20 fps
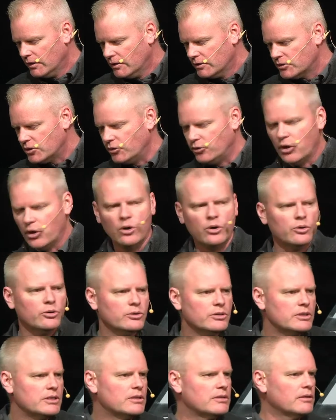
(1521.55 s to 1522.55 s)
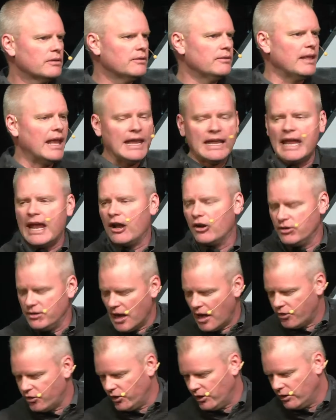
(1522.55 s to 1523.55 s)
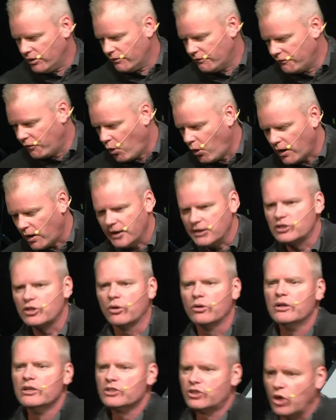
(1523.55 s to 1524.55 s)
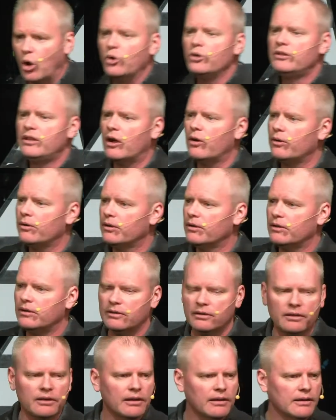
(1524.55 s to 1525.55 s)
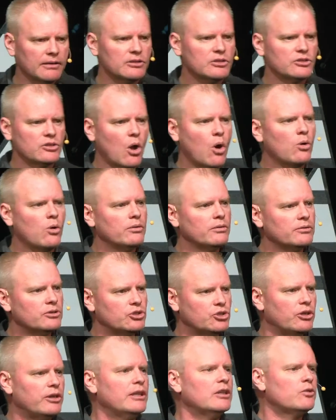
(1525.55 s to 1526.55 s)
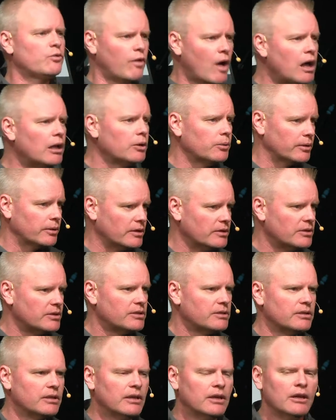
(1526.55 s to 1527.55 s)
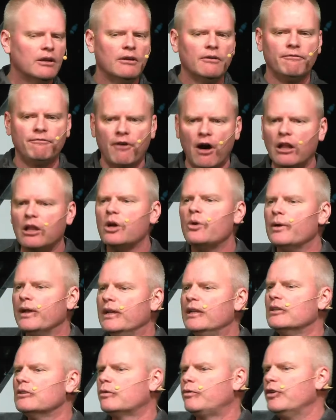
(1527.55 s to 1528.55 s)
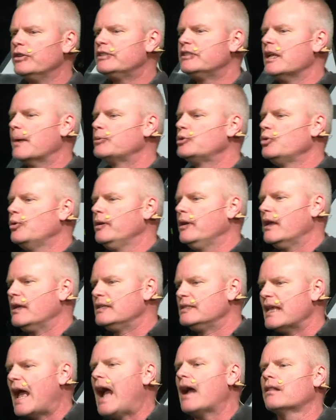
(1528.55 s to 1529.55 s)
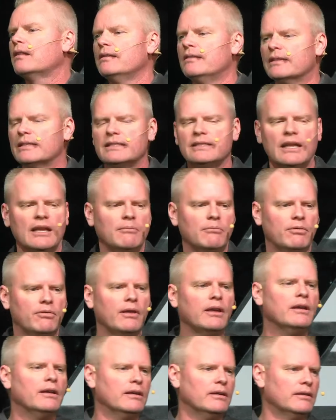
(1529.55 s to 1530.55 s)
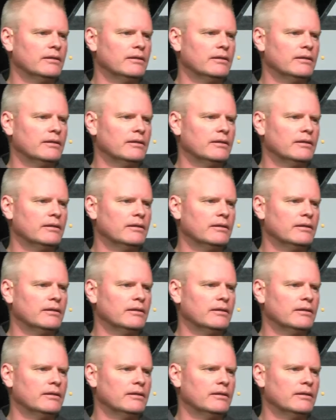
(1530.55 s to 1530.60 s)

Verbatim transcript: to those they cared nothing for. And so, so, do, uh, so should his followers follow in his footsteps, doing exactly the same thing